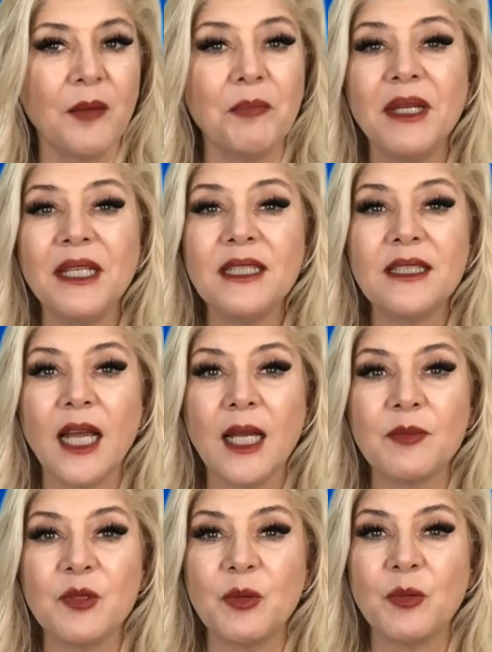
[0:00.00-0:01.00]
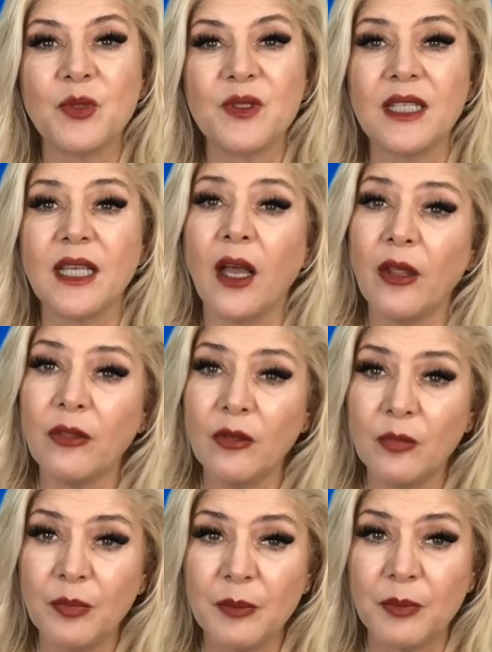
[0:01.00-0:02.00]
Many times people see other
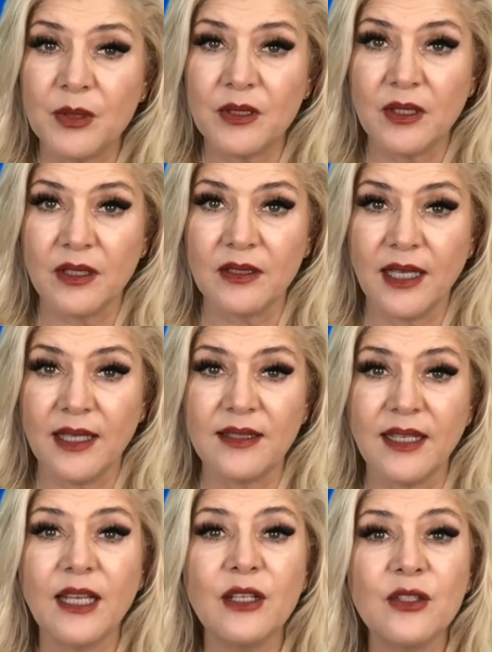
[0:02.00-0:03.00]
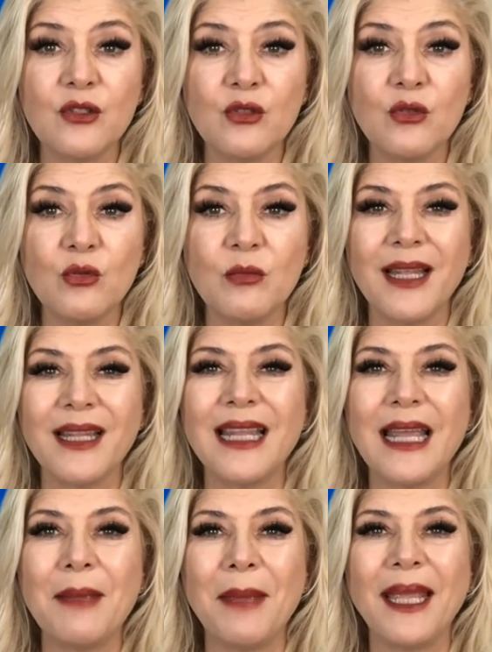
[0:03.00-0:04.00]
people's success and assume that
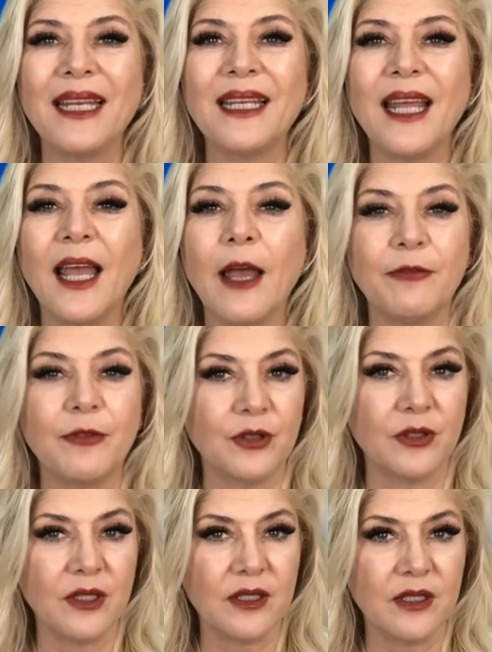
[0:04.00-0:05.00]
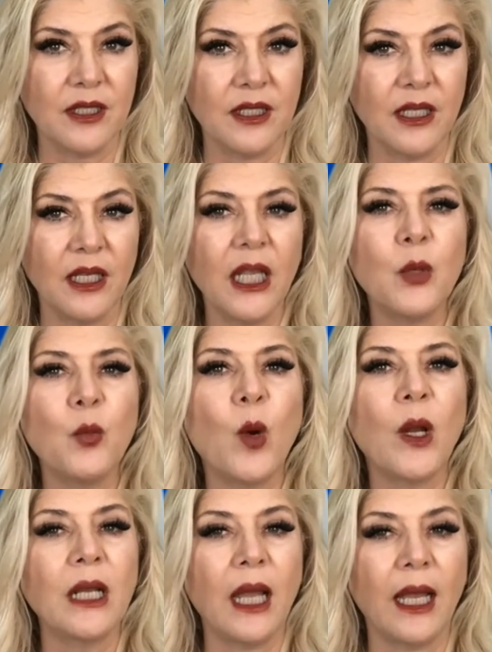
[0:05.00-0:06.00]
they made it effortlessly in
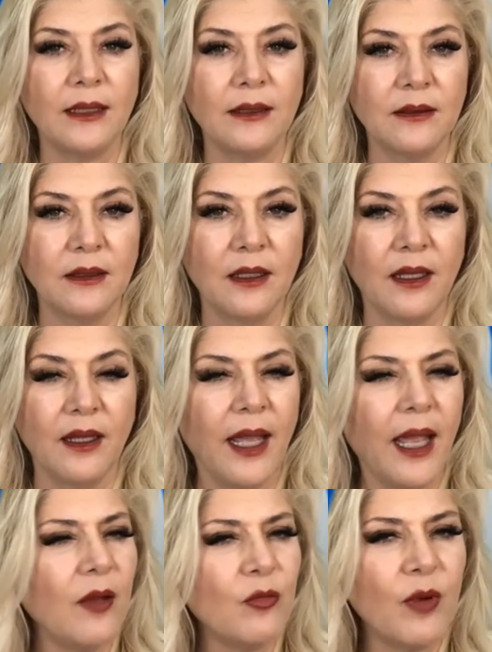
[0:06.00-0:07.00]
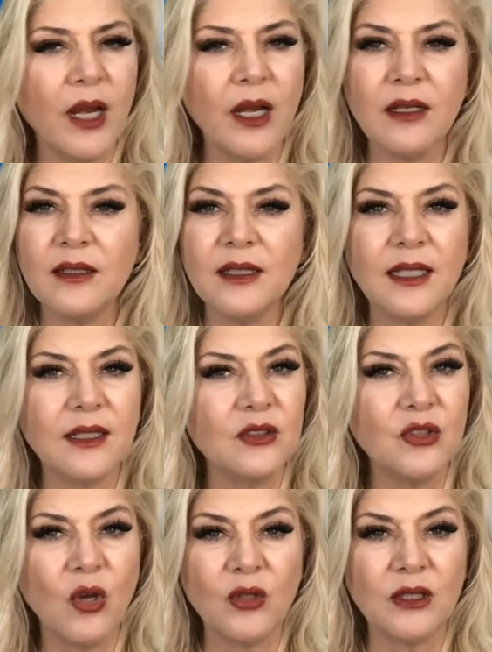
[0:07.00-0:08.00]
one night, and rarely
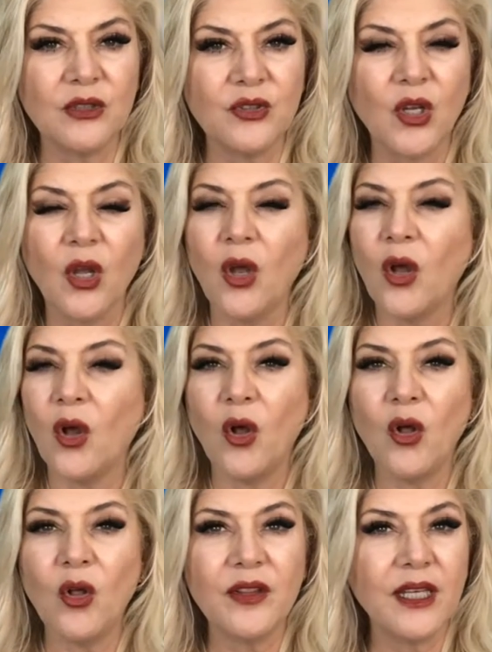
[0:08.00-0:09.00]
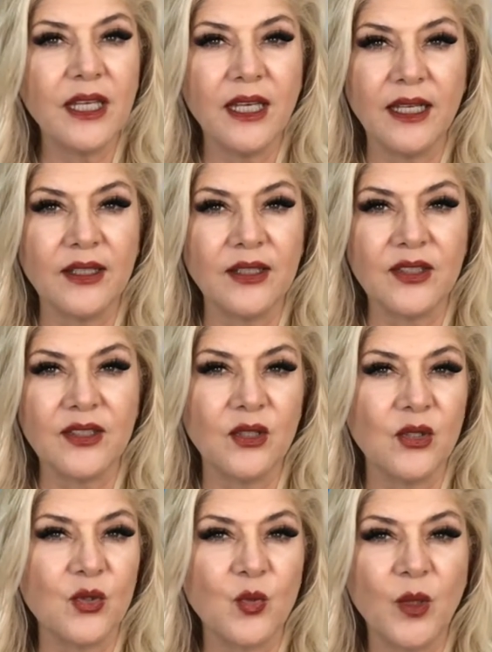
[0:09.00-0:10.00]
acknowledge all the years and
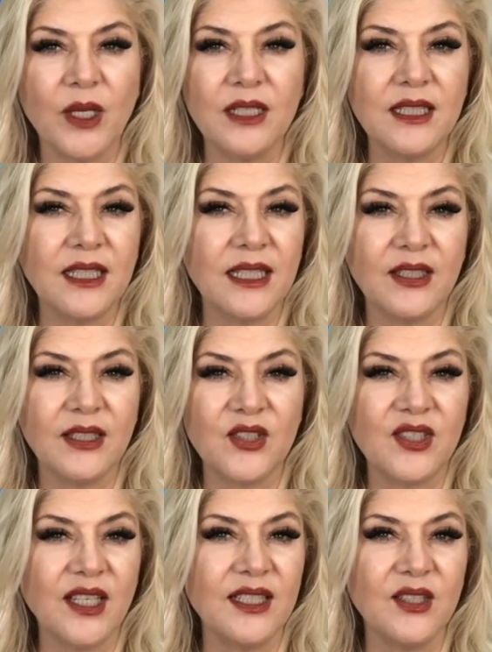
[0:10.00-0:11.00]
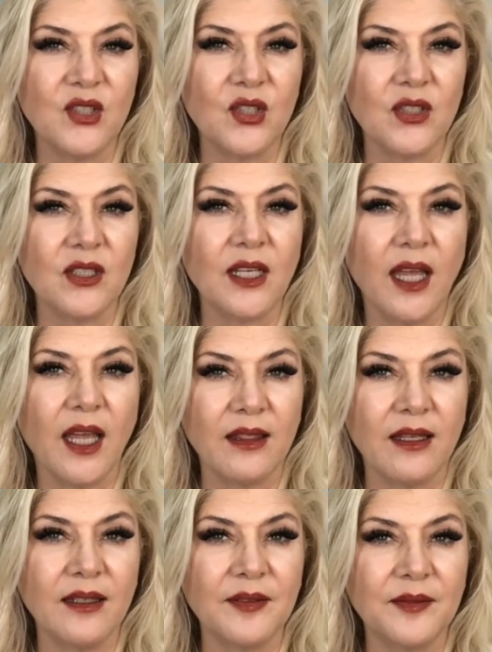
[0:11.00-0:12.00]
the sweat and tears that it took to get
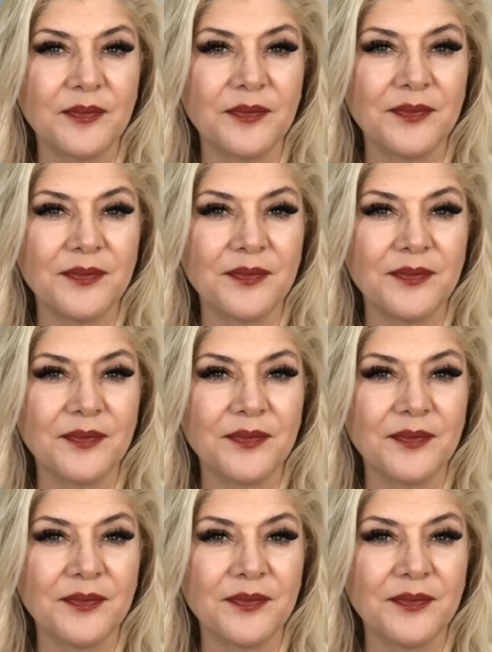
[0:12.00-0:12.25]
there.